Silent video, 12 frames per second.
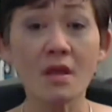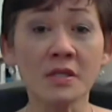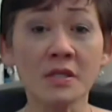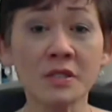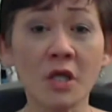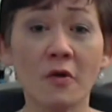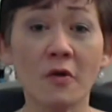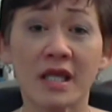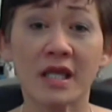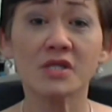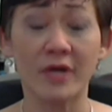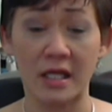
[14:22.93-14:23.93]
So
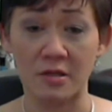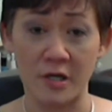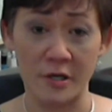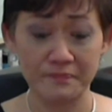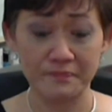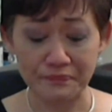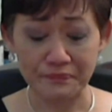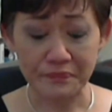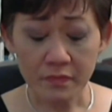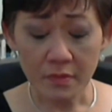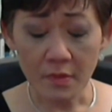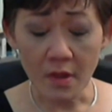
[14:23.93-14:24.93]
here's what I learned.
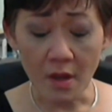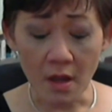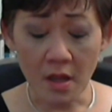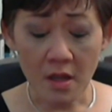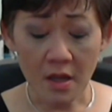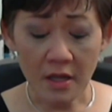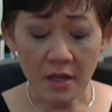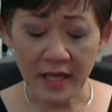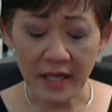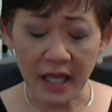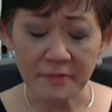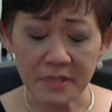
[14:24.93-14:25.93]

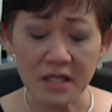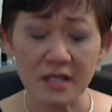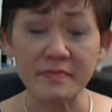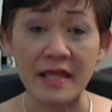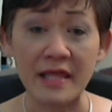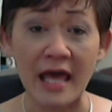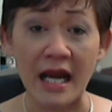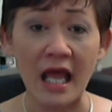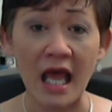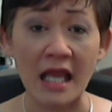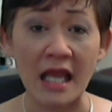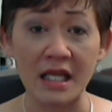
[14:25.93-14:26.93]
They kept telling me that
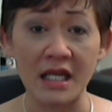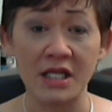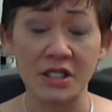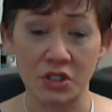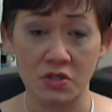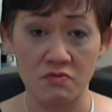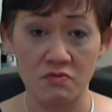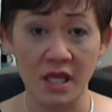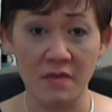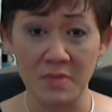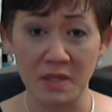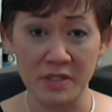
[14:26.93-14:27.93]
I needed to
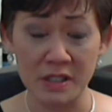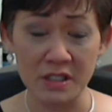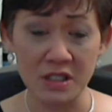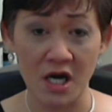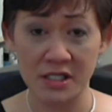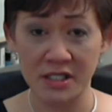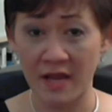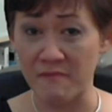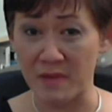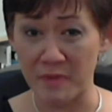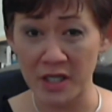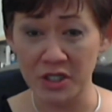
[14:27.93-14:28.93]
get my business cards, have
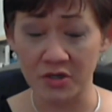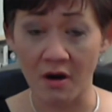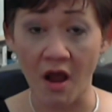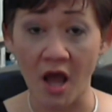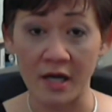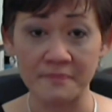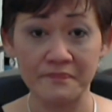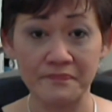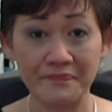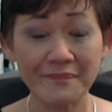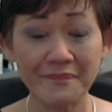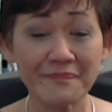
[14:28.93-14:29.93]
my picture on
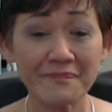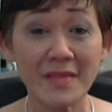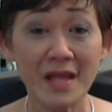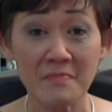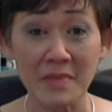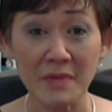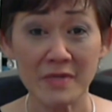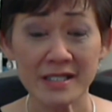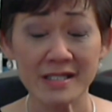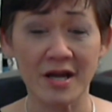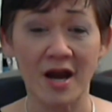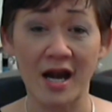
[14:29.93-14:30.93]
my
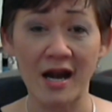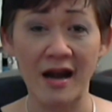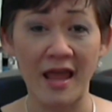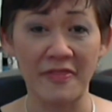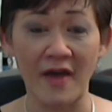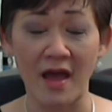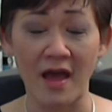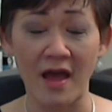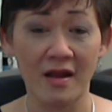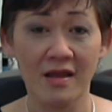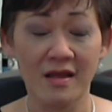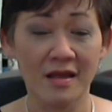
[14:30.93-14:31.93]
business card, and I thought,
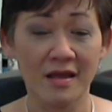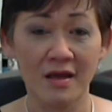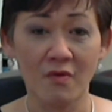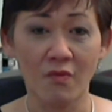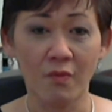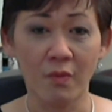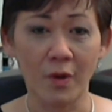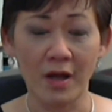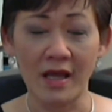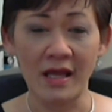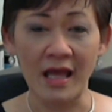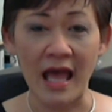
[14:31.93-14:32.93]

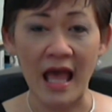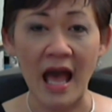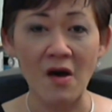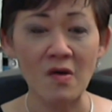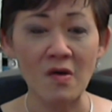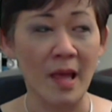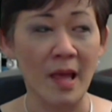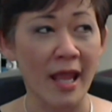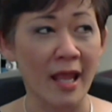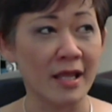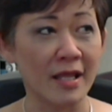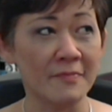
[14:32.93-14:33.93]
how,
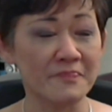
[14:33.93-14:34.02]
like